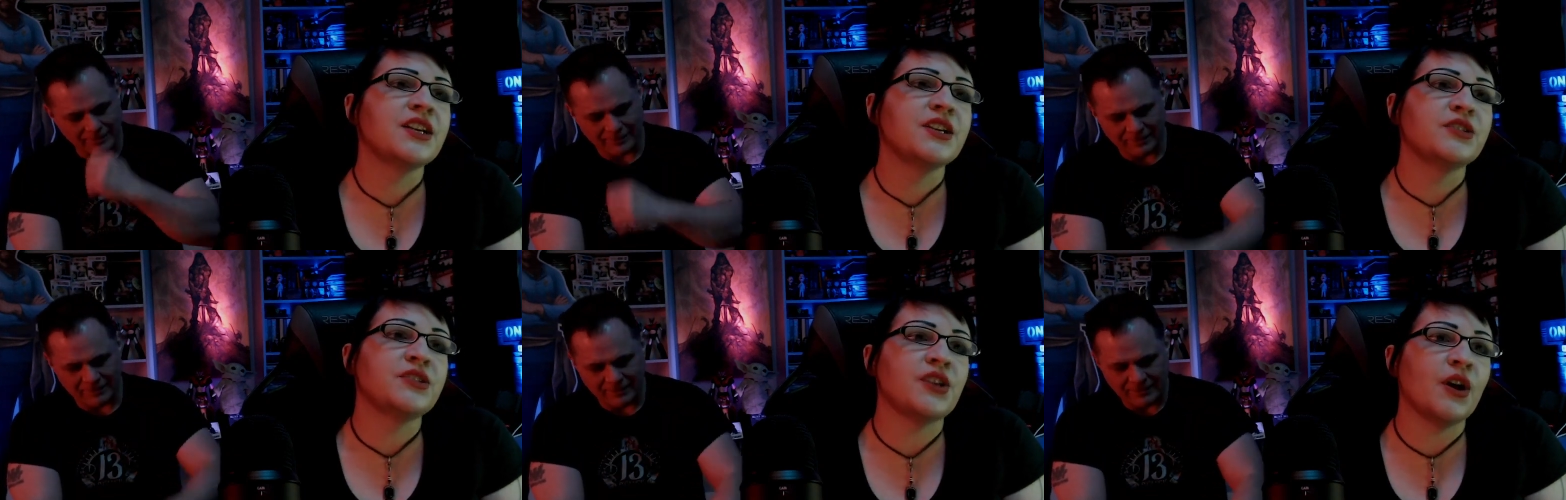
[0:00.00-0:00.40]

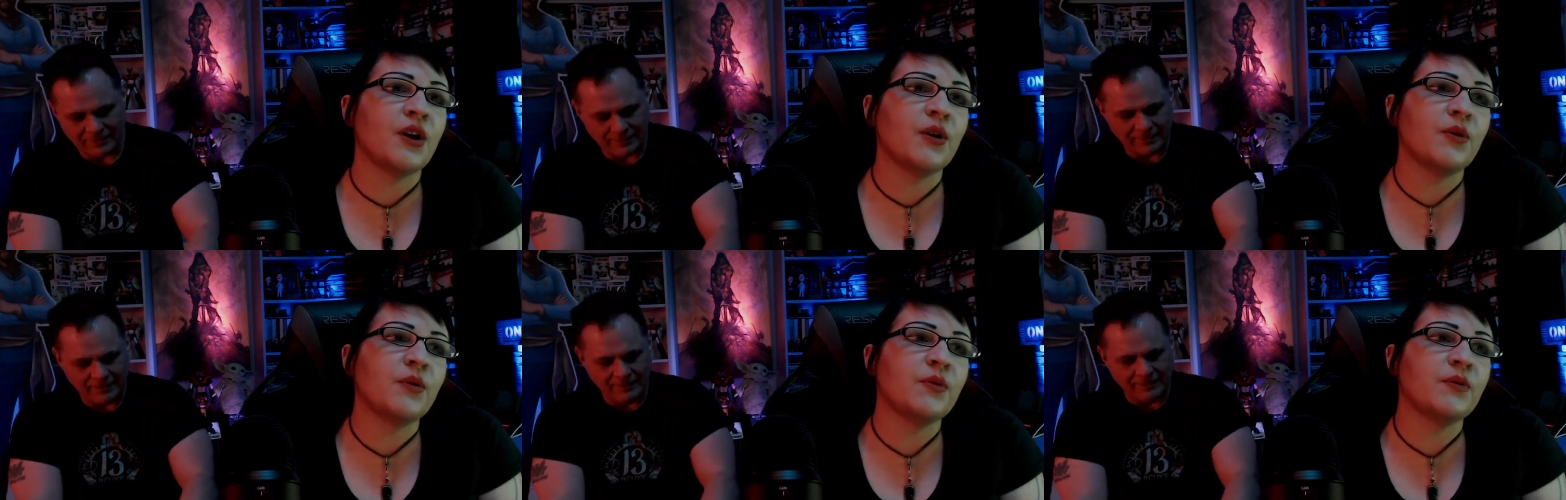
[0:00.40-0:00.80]

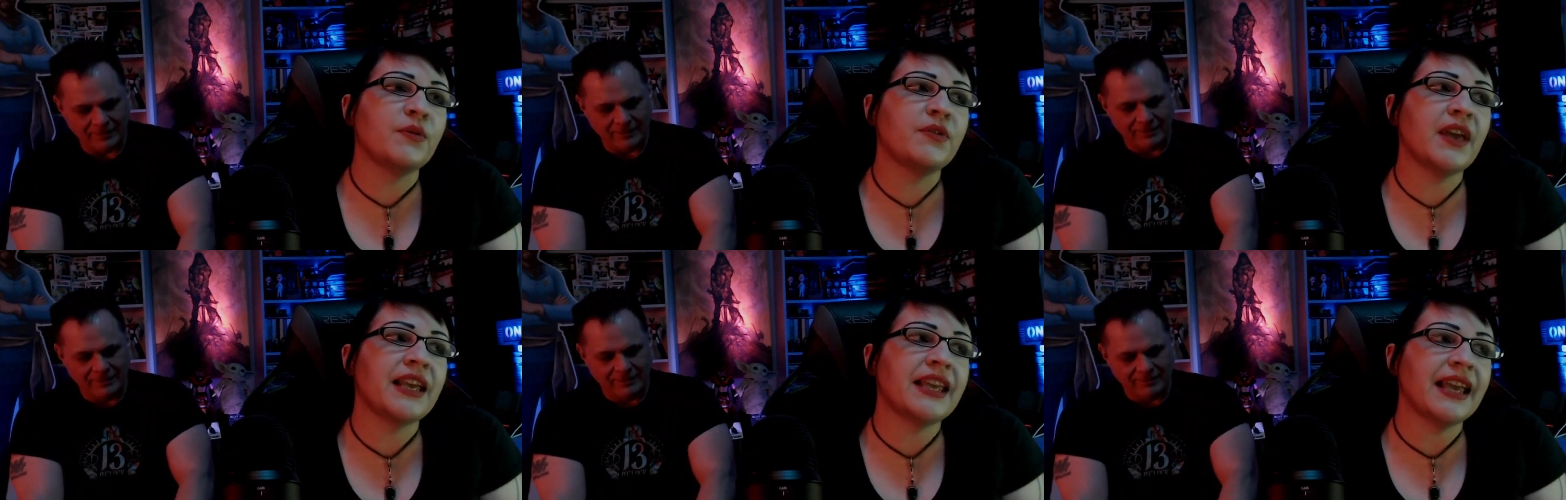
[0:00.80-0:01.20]
Speaker 1: So
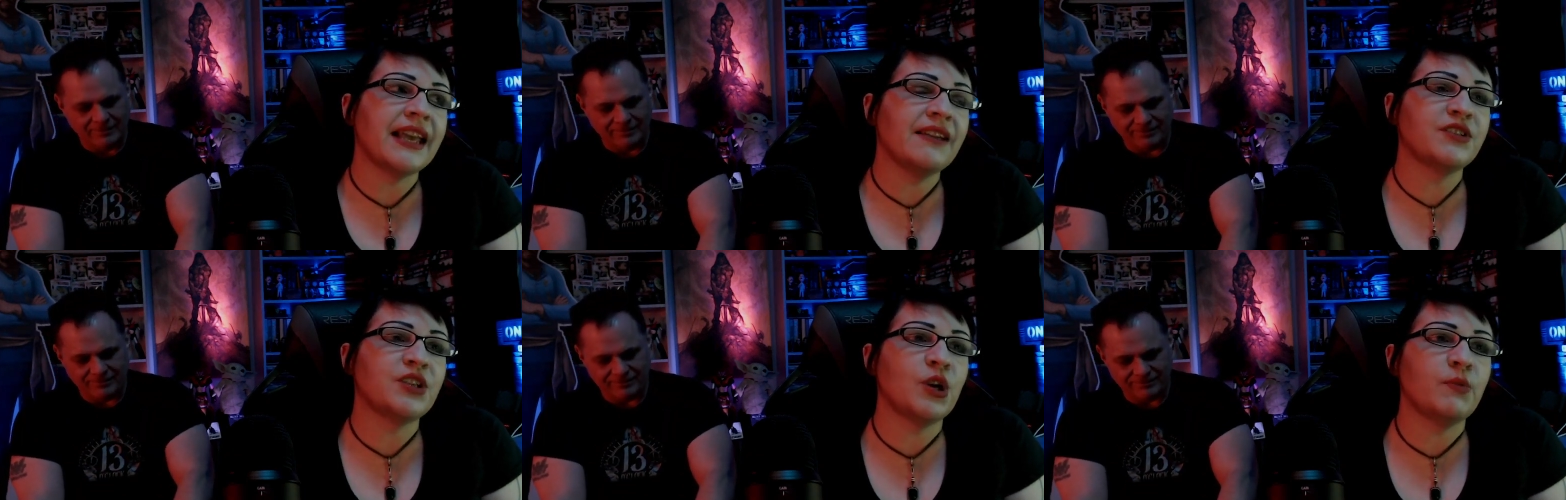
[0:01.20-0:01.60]
they
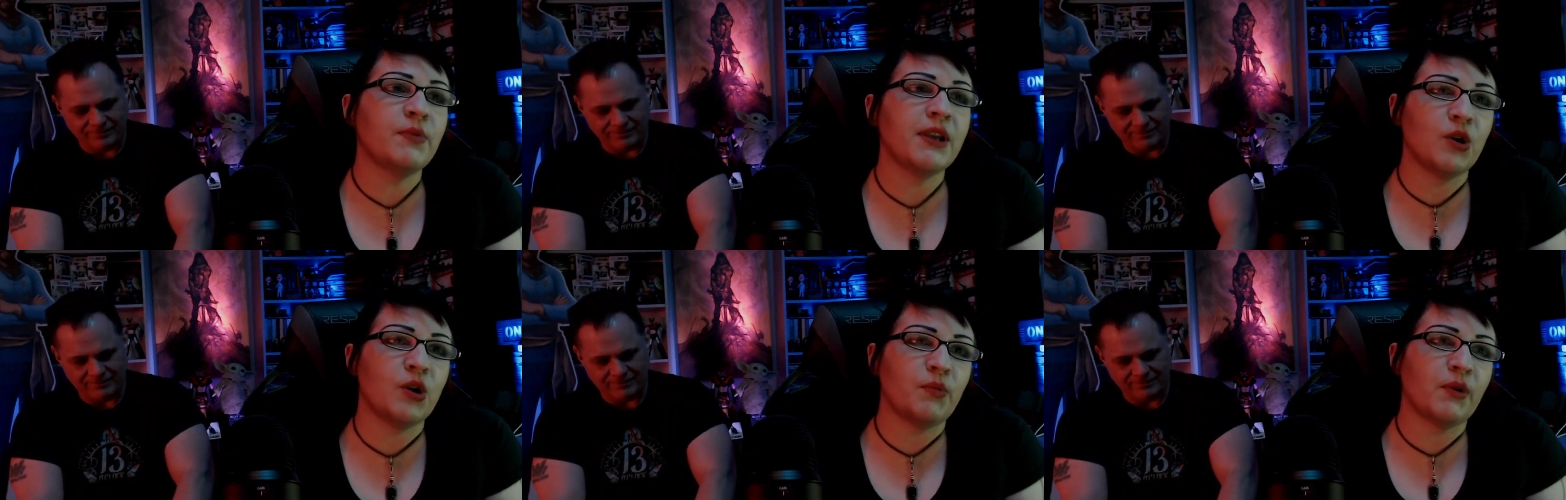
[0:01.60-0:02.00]
gave Tobe
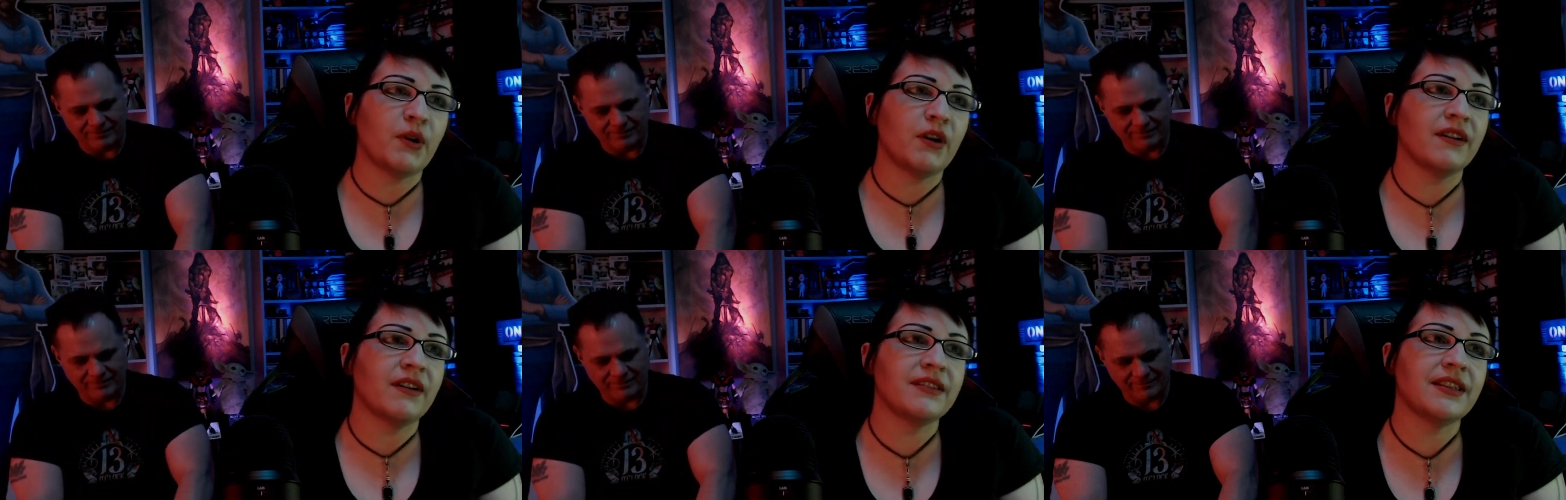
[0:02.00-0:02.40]

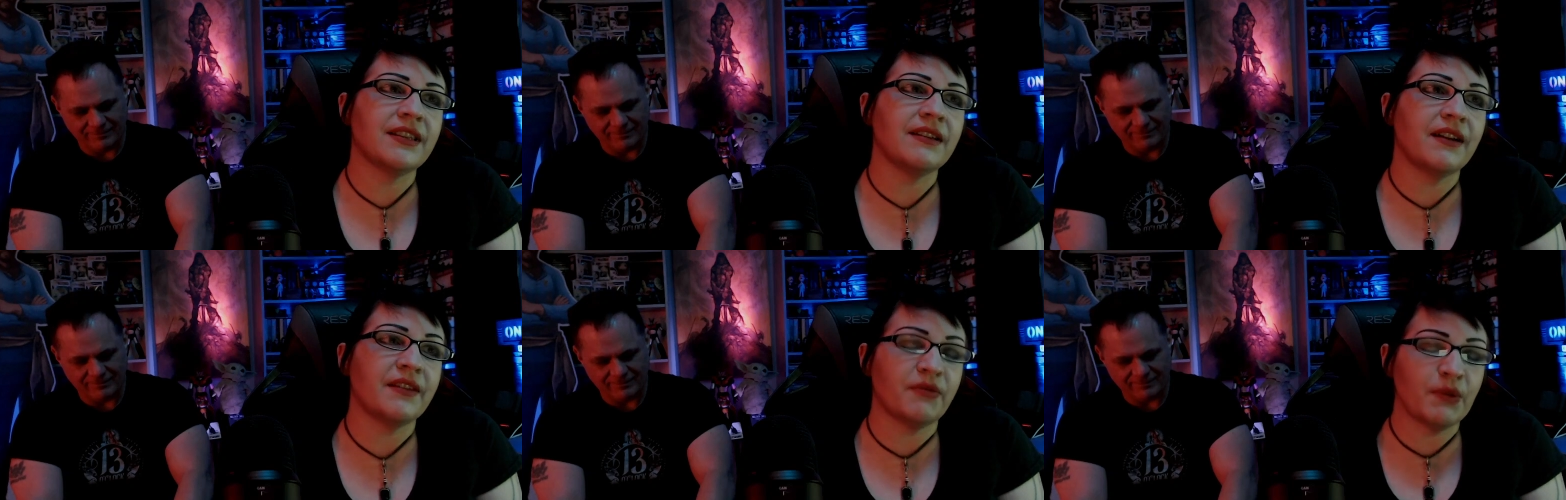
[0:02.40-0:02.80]
Hooper
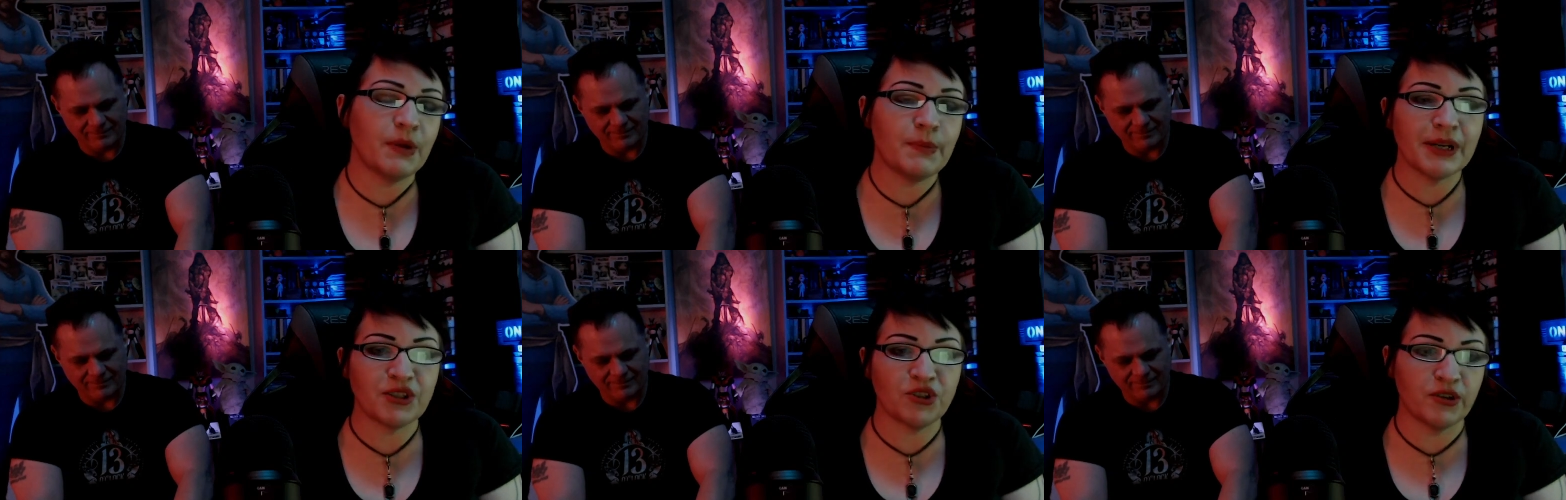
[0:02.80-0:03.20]
the, a three
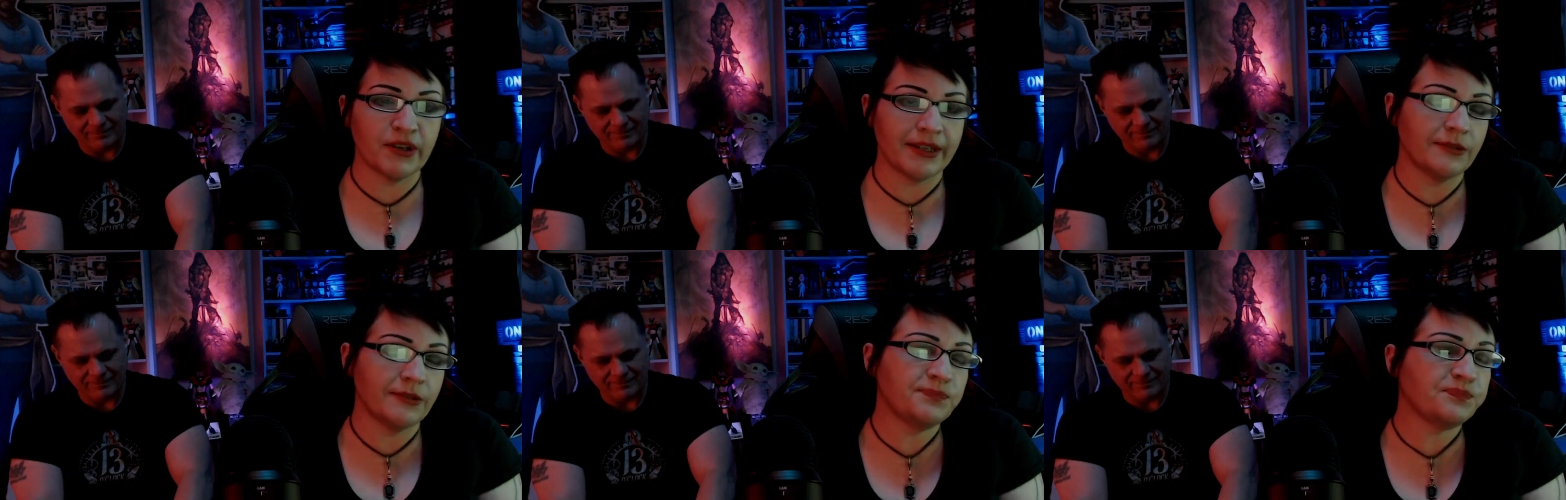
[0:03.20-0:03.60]
picture
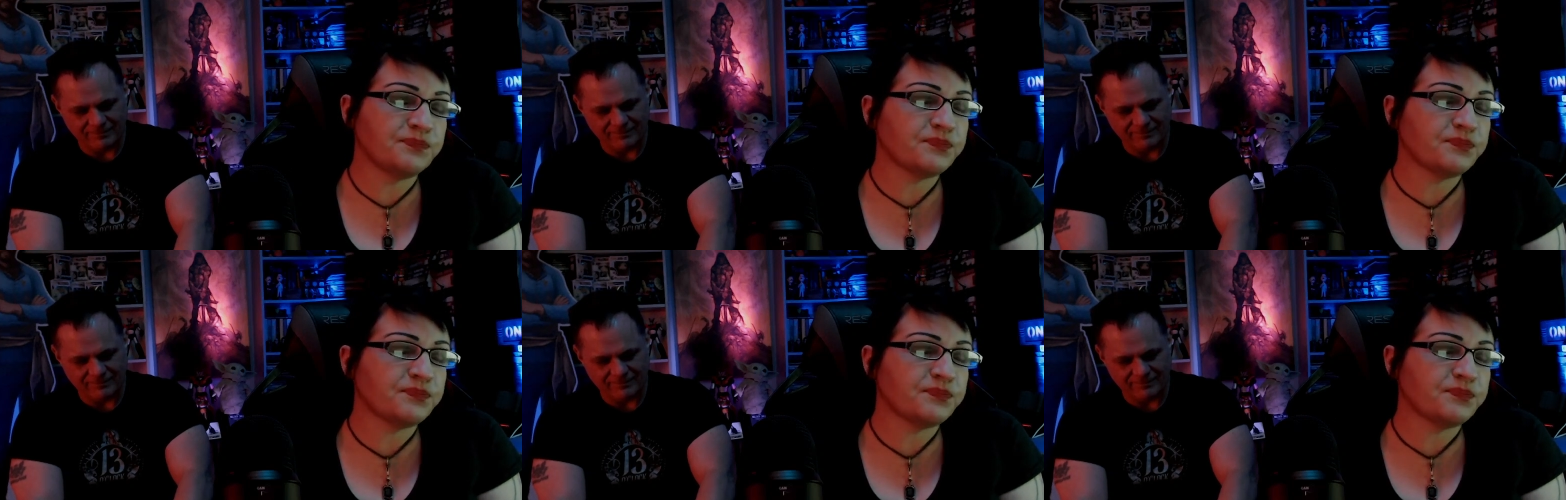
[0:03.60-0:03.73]
deal.